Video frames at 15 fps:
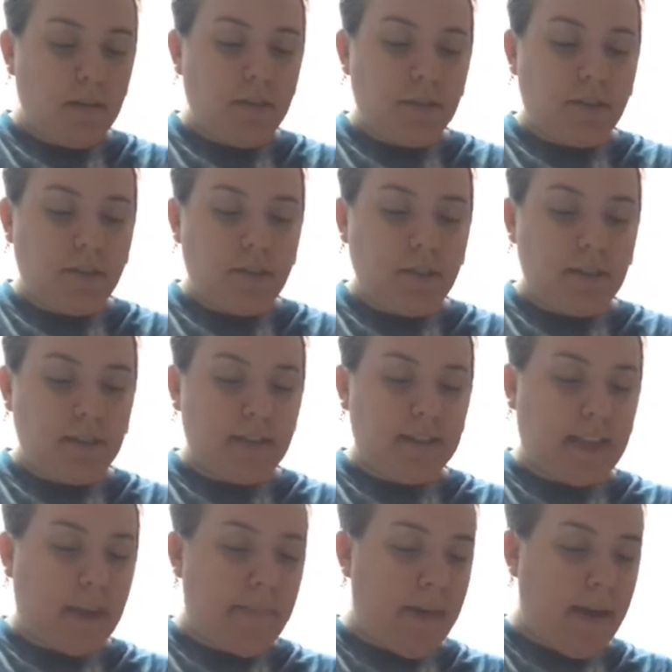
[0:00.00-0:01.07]
it's just to
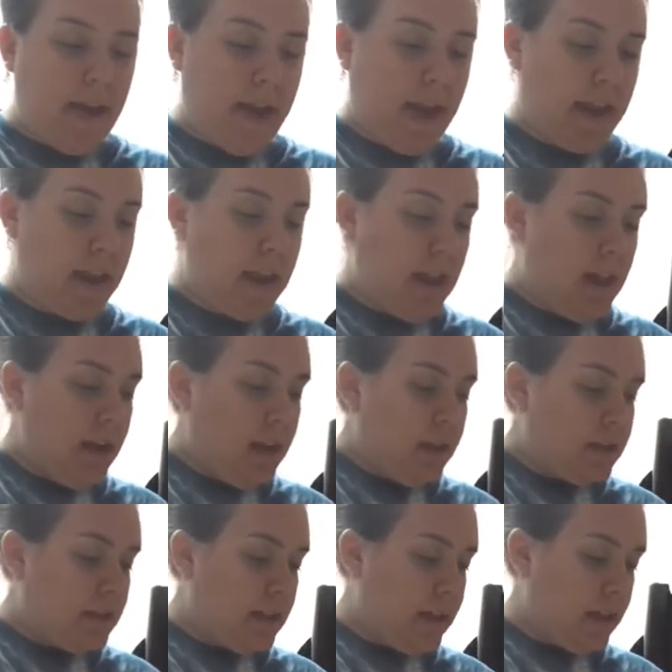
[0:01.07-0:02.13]
skip ahead
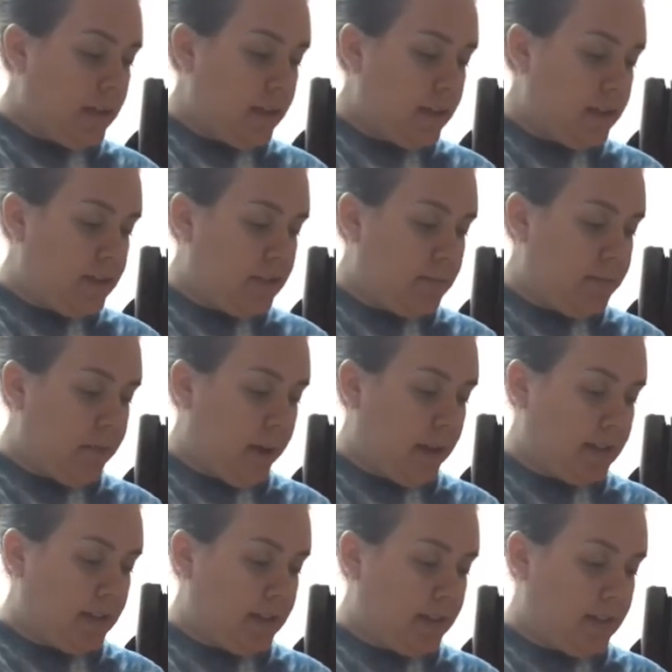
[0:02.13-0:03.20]
so that this
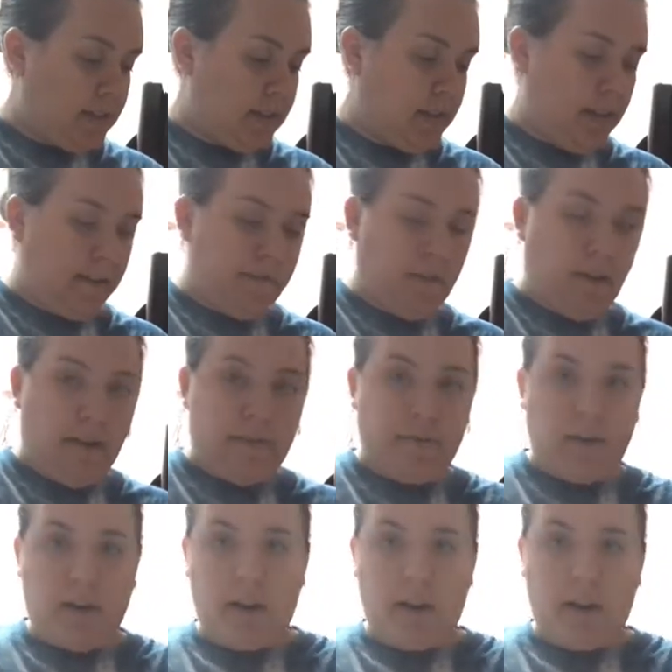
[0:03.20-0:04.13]
process doesn't take forever,